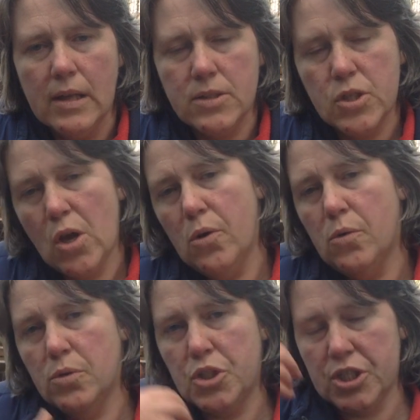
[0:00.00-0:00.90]
And
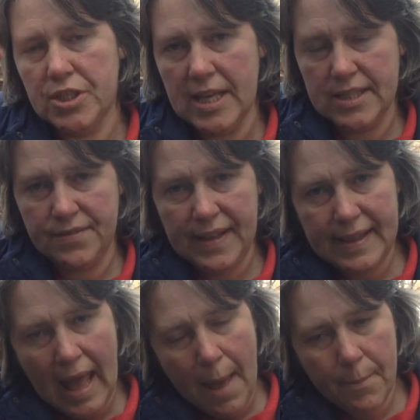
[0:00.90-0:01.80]
so just as we
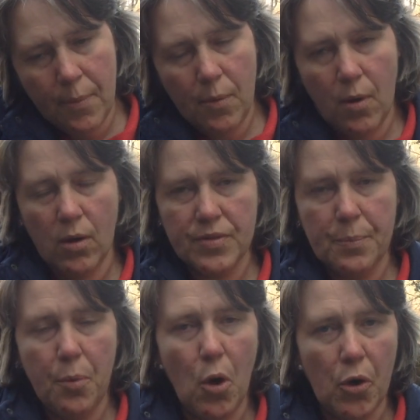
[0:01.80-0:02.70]
tap on
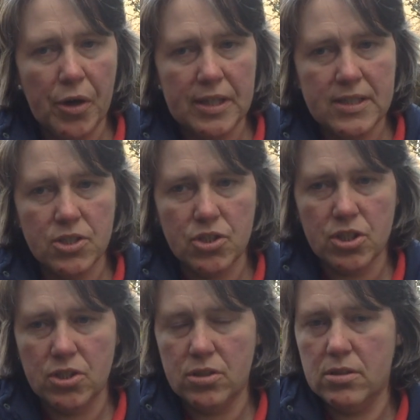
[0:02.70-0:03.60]
the points,
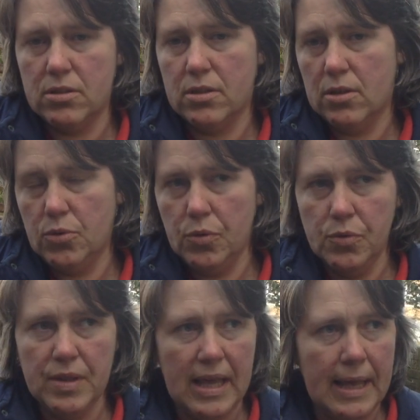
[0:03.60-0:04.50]
just
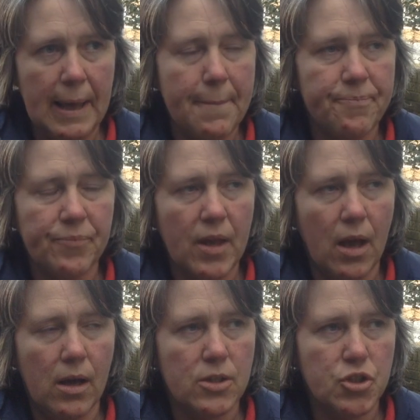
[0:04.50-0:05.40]
do
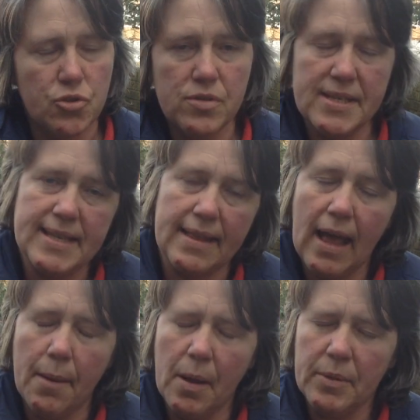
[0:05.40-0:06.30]
the
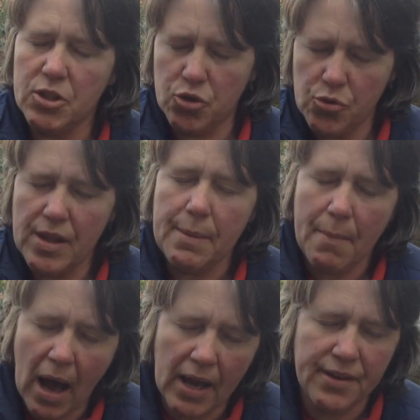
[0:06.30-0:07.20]
setup. Just do the
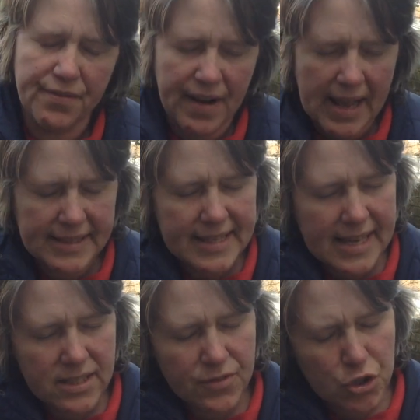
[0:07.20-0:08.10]
reminder
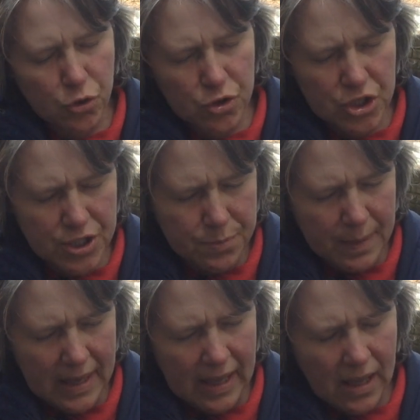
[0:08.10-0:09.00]
phrases, which could just
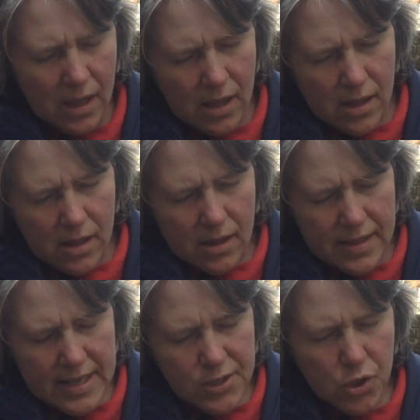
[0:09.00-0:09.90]
be
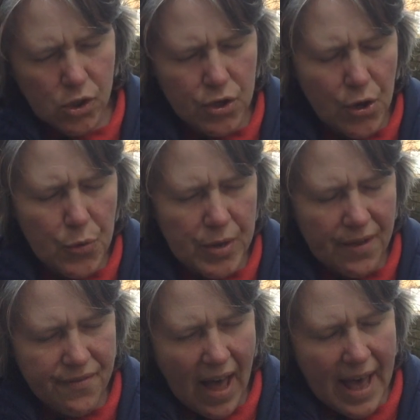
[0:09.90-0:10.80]
this
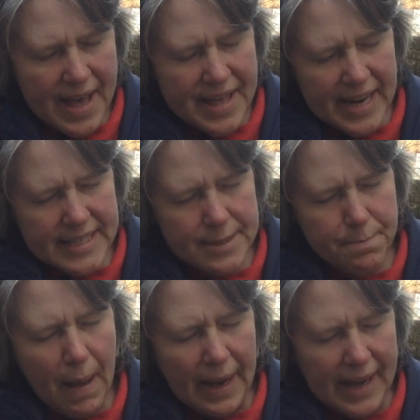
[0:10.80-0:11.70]
coronavirus
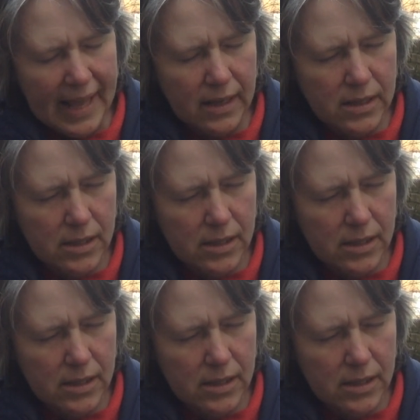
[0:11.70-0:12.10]
panic.